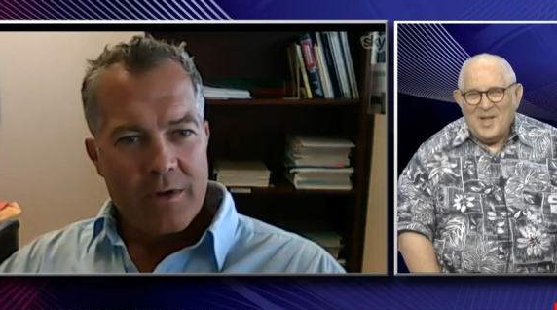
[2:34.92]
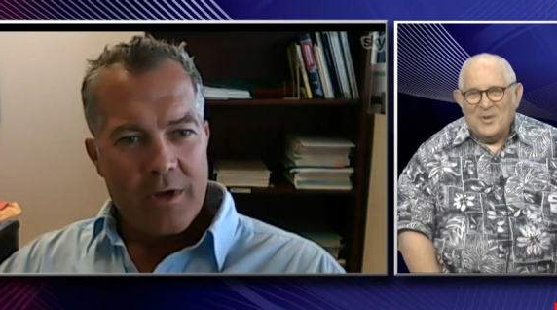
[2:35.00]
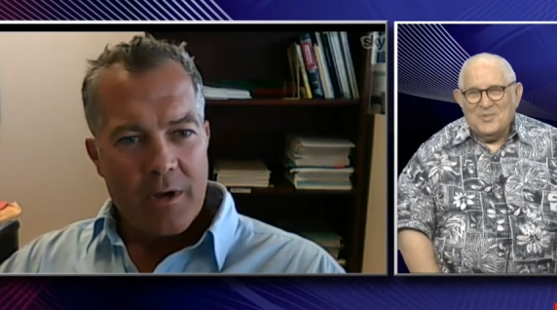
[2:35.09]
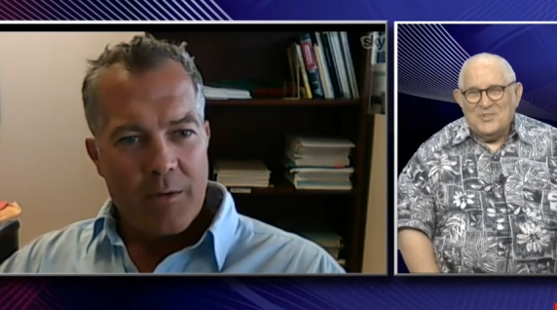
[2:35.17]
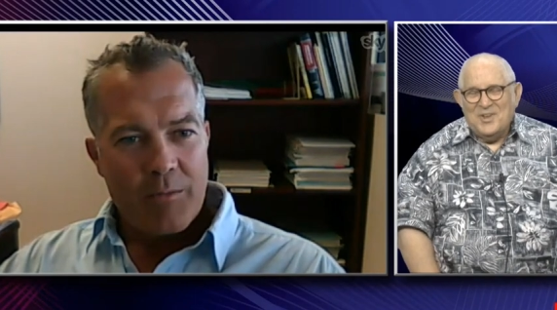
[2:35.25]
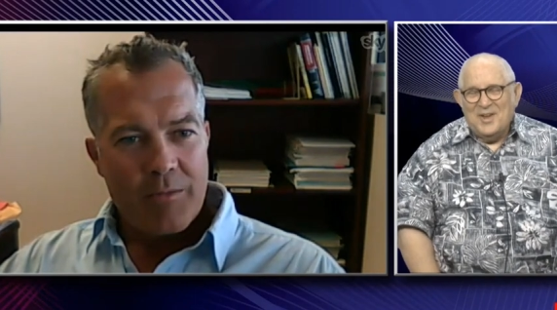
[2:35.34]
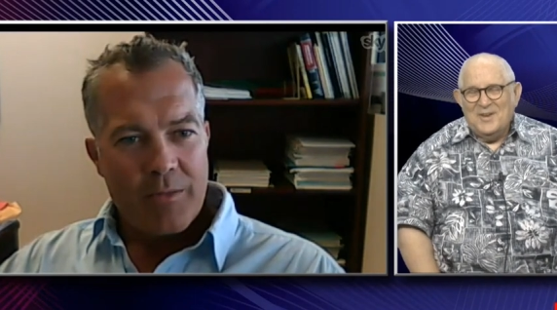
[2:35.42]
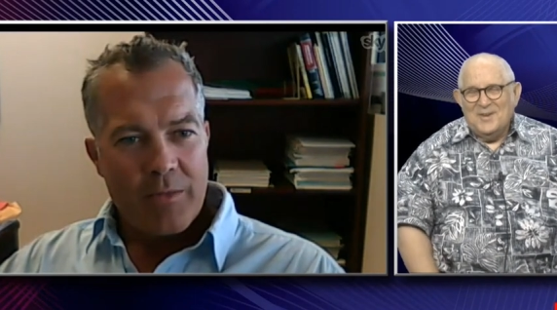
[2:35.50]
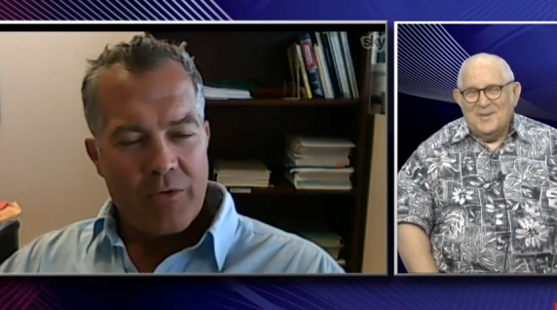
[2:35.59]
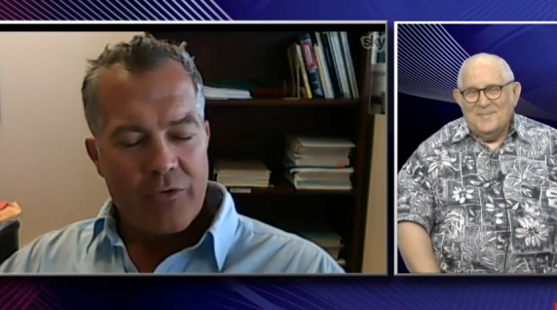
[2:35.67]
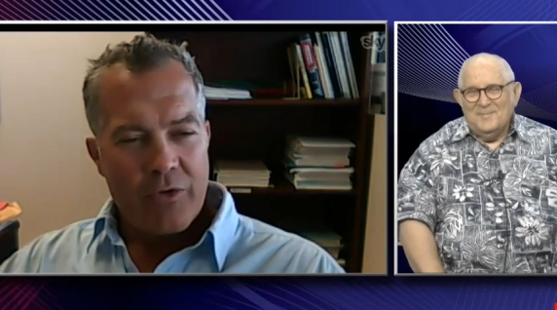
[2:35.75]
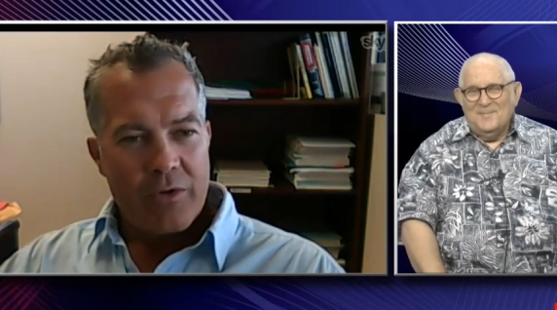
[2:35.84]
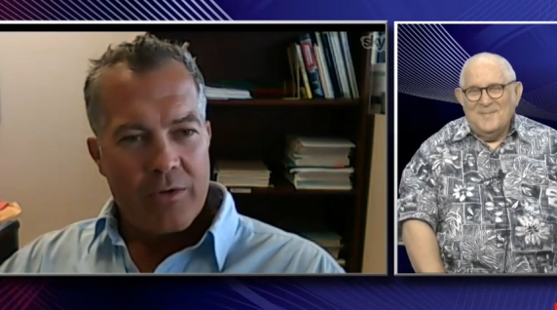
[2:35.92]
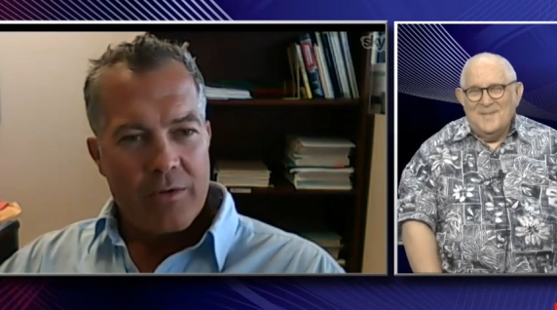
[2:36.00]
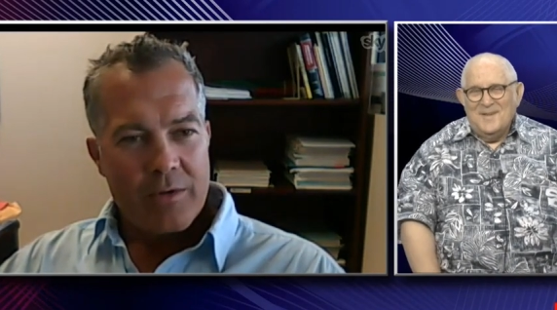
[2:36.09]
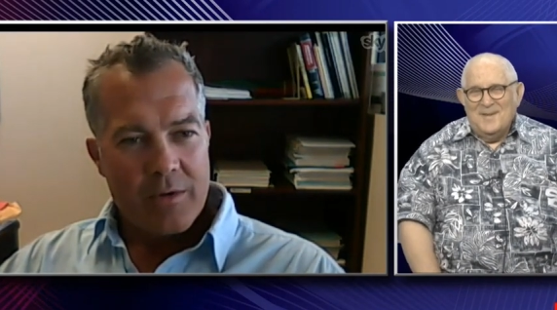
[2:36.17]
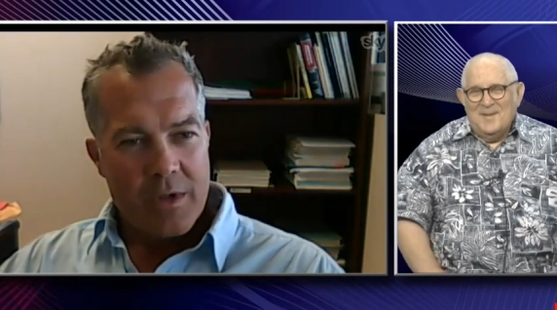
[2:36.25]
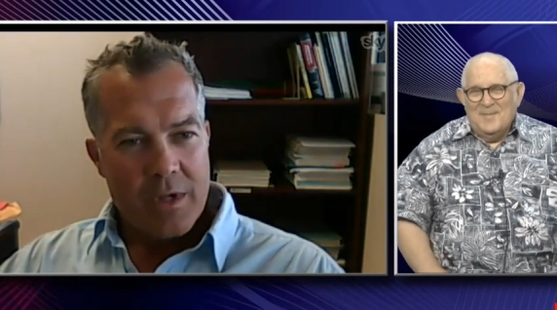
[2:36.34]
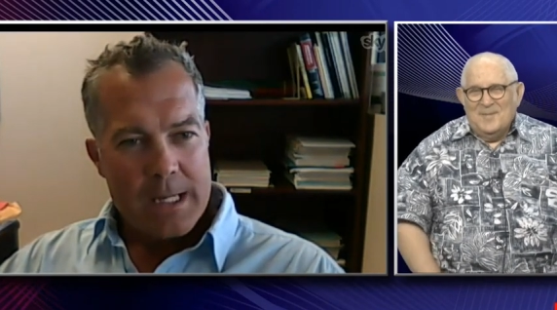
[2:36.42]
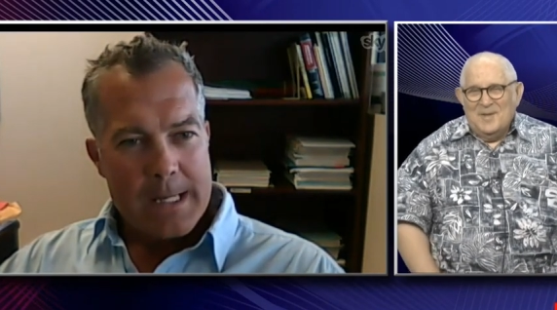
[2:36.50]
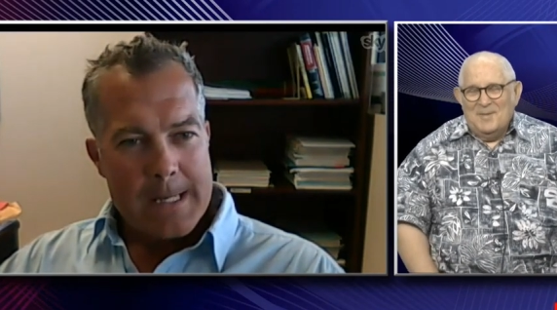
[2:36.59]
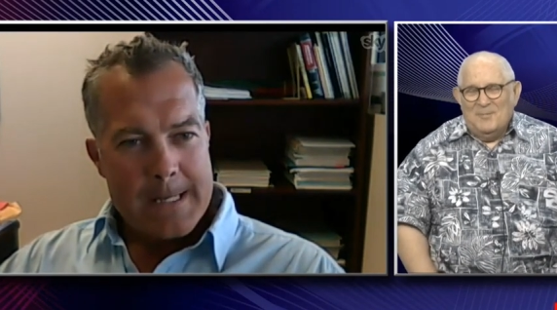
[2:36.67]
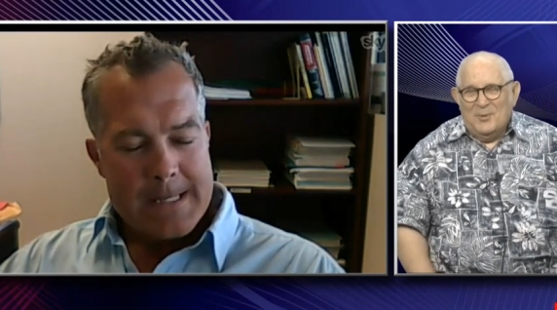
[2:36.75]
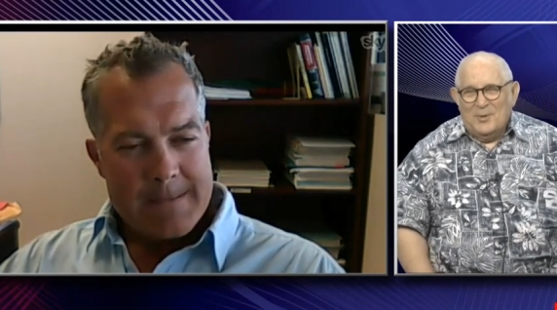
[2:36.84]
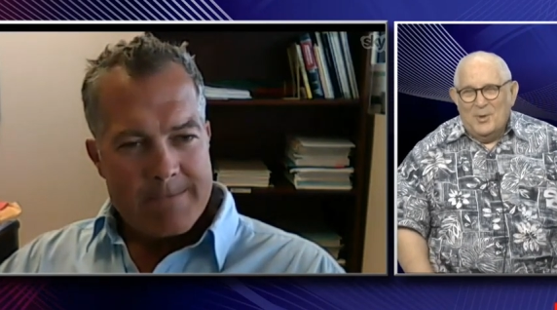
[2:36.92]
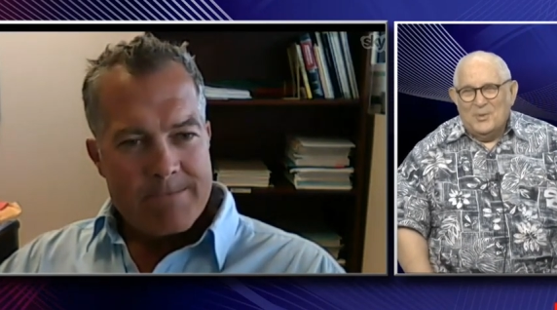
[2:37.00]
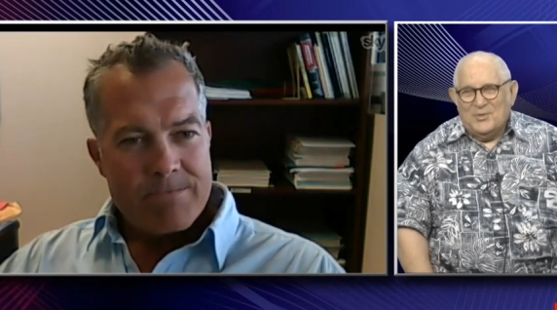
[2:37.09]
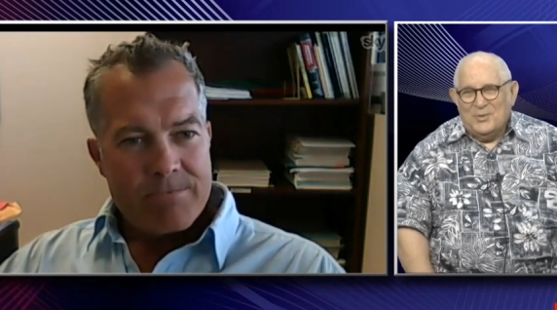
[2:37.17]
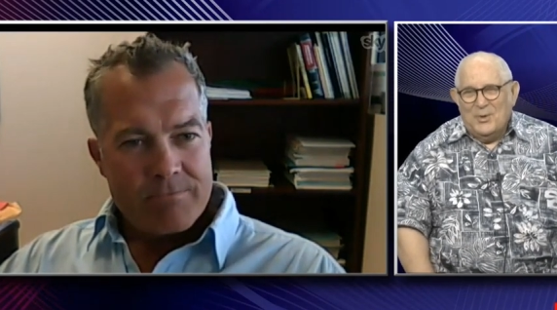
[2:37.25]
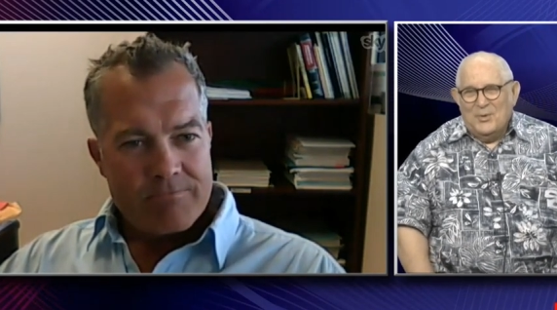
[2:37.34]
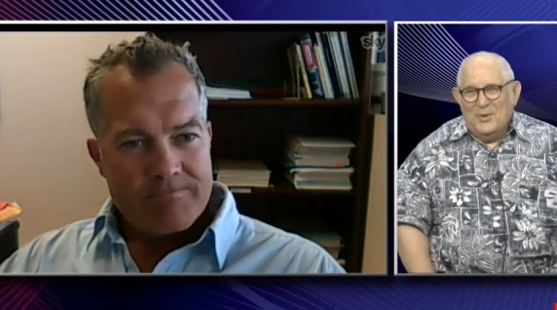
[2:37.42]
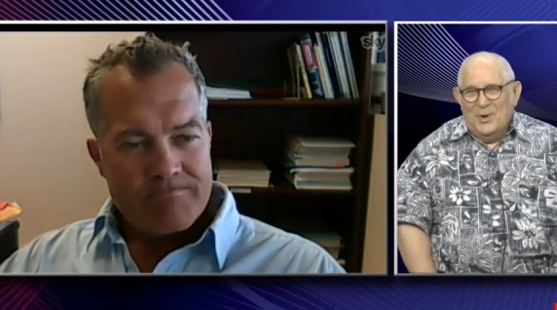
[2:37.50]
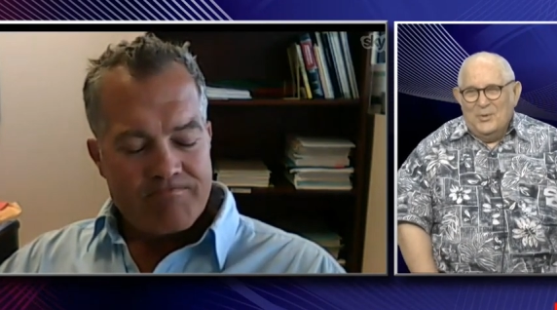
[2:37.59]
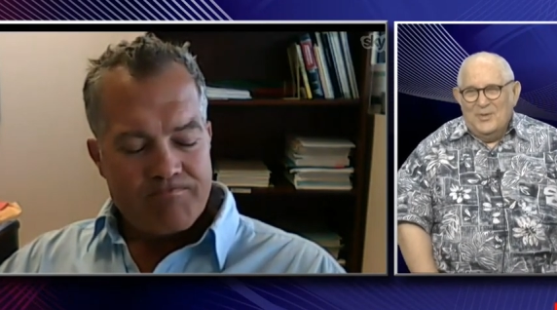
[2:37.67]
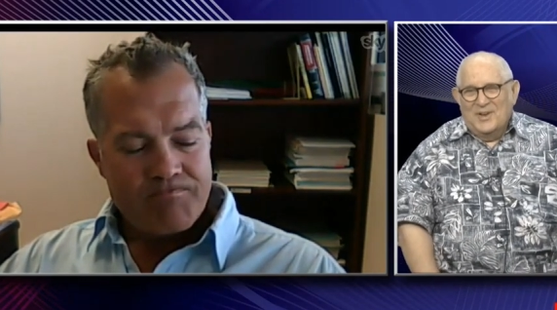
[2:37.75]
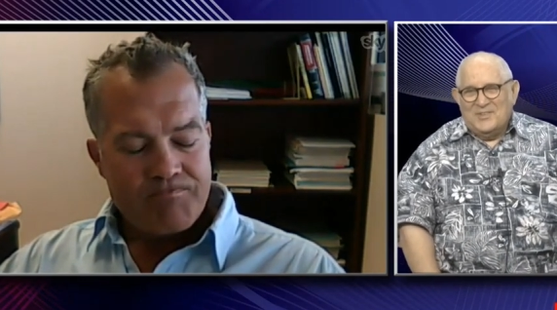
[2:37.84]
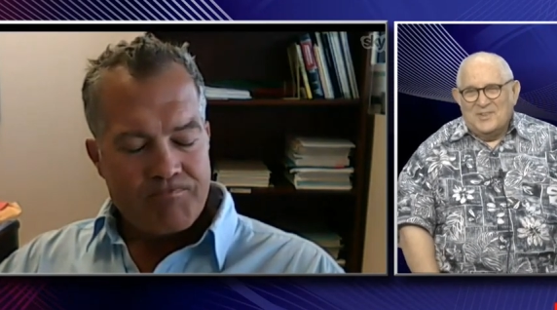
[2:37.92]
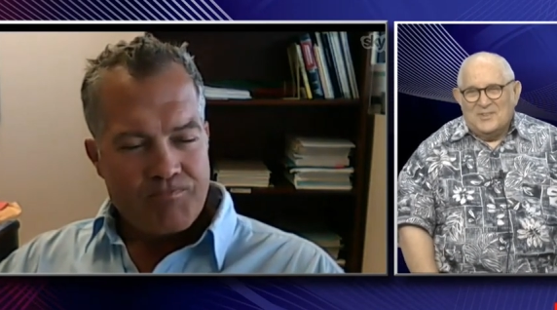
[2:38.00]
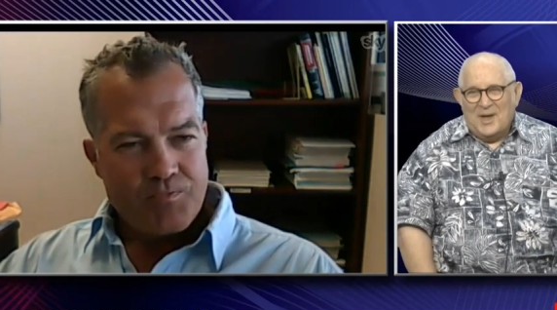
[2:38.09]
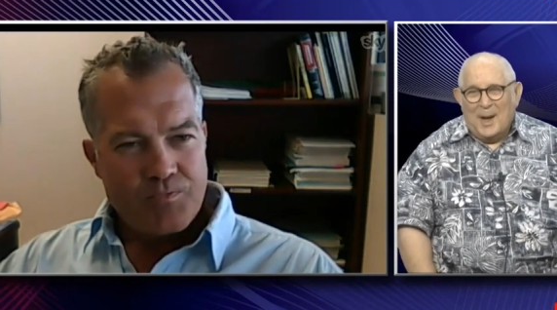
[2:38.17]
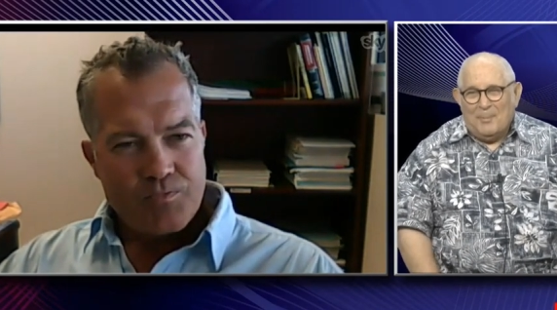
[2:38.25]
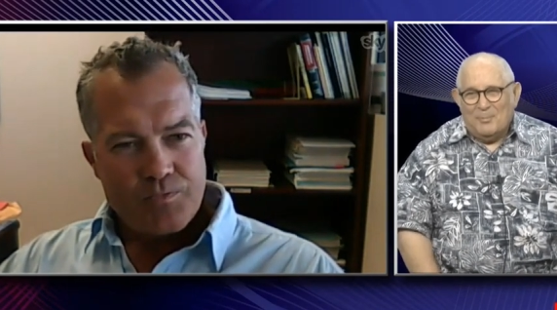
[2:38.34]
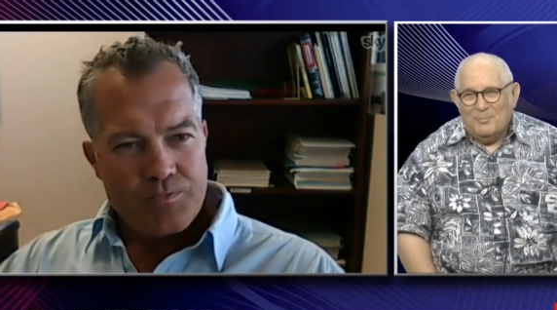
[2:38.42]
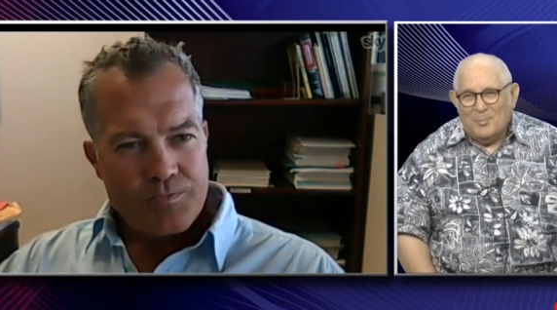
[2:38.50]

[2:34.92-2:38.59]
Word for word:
Speaker 1: outstanding. Uh, for those who don't know, that's the top